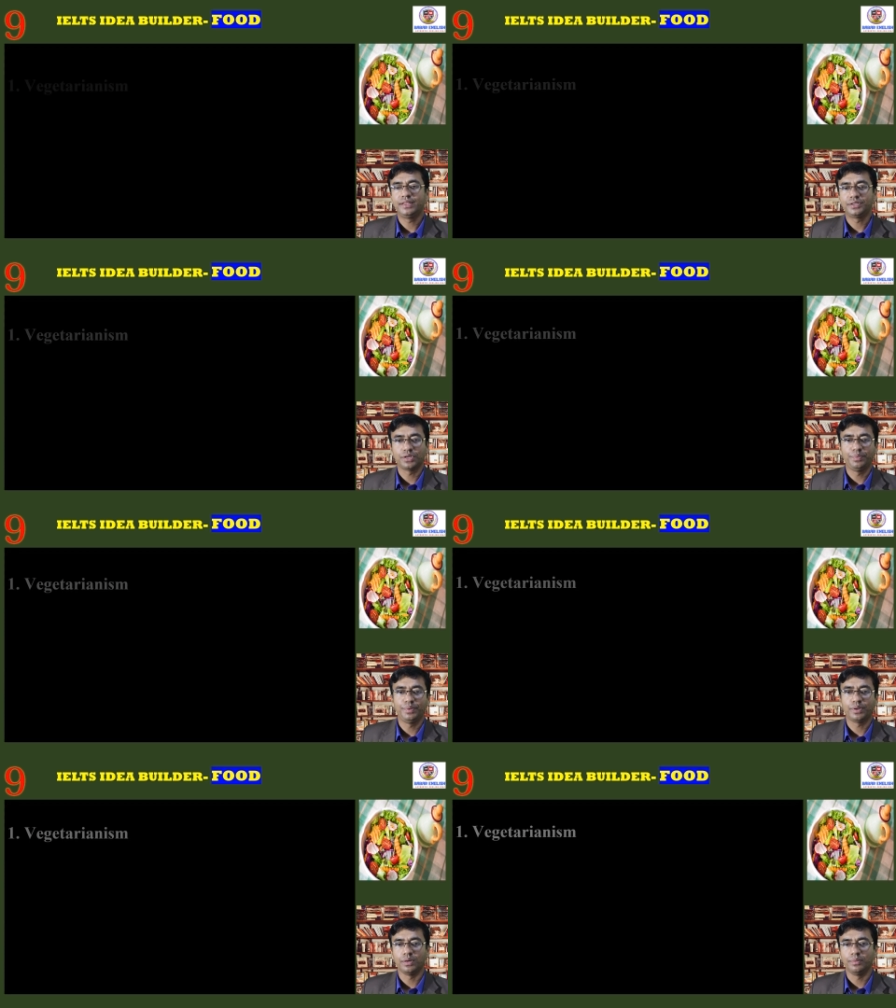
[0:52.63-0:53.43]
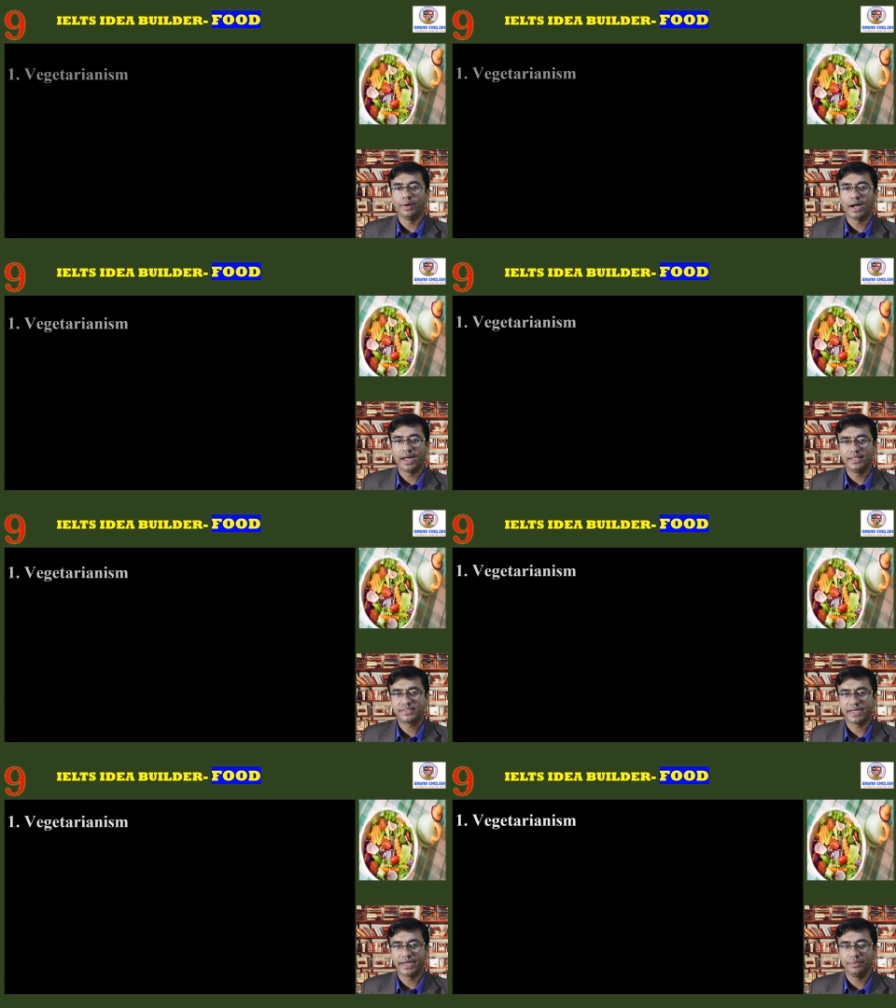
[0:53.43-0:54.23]
topic of IELTS
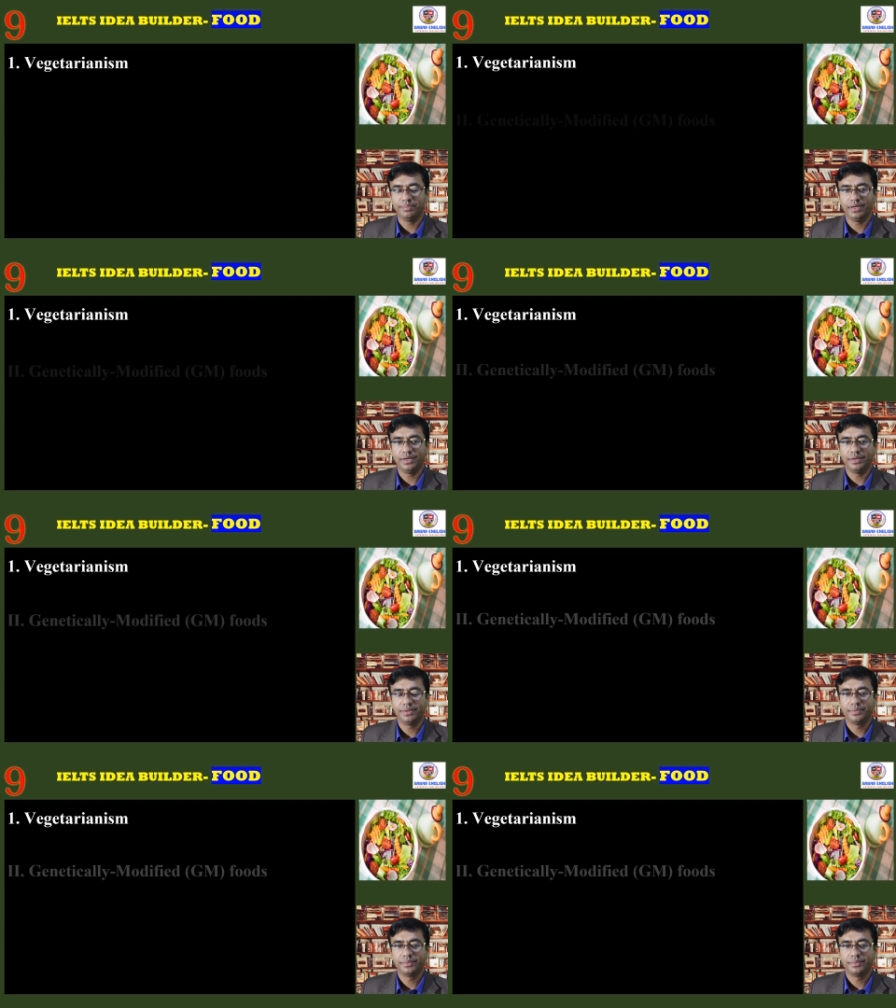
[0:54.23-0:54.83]
Idea Builder.